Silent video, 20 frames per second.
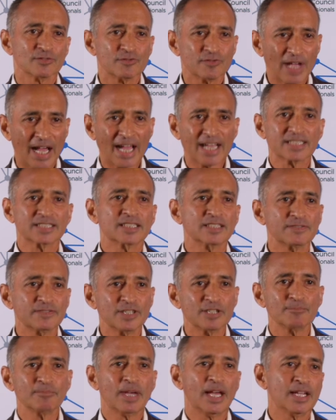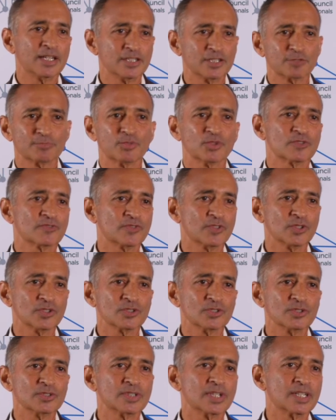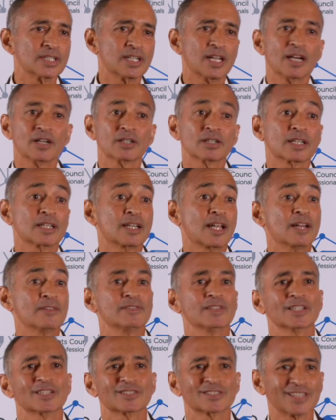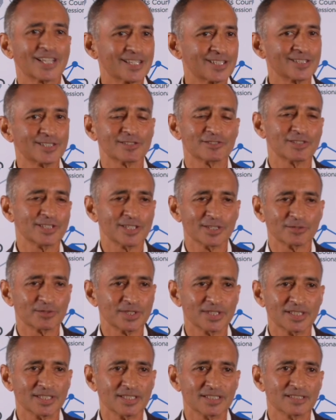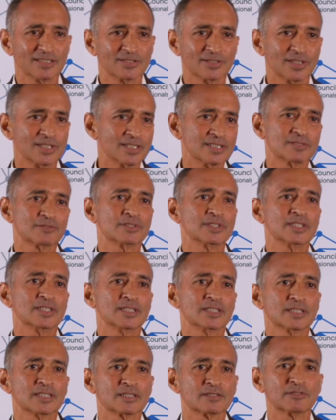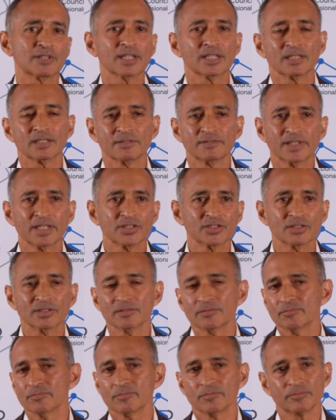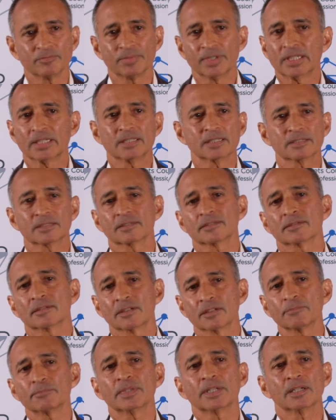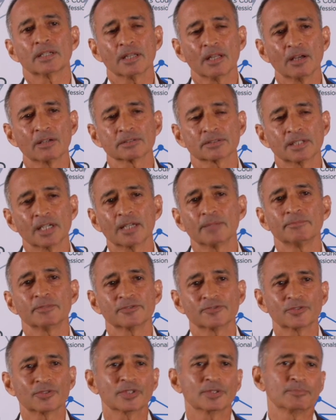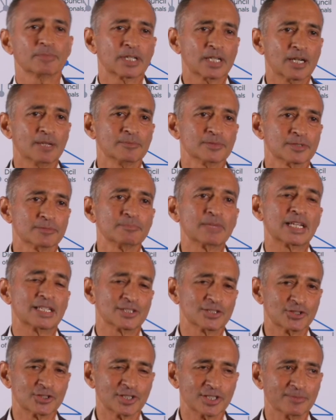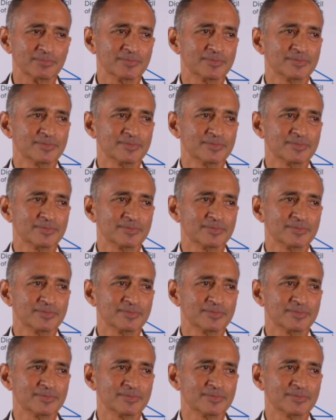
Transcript: actively managed portfolio that now can have secondary liquidity. So it is really a great innovation, but it's going to be a long time before it becomes mainstream.